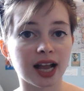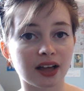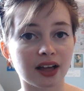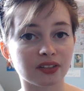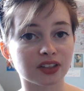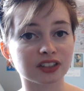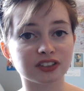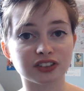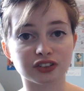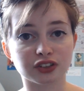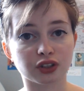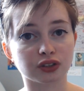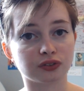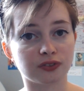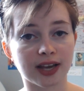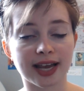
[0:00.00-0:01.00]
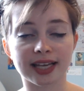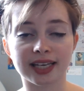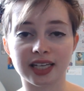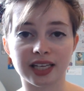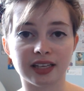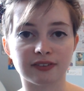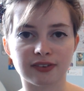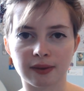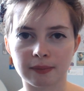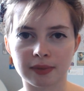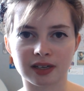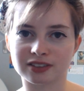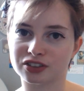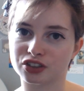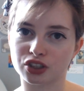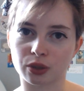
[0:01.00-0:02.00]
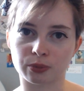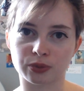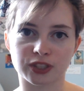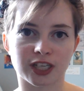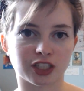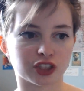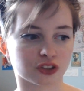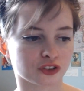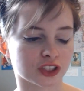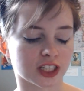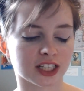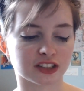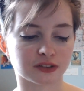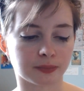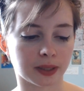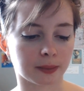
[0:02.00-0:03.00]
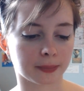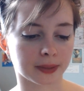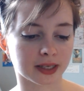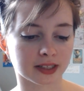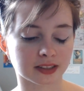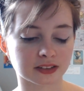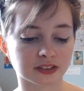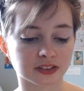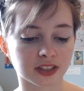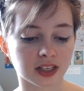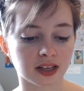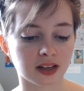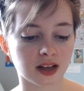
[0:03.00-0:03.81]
and this is good for any feminist interpretation of Shakespeare, because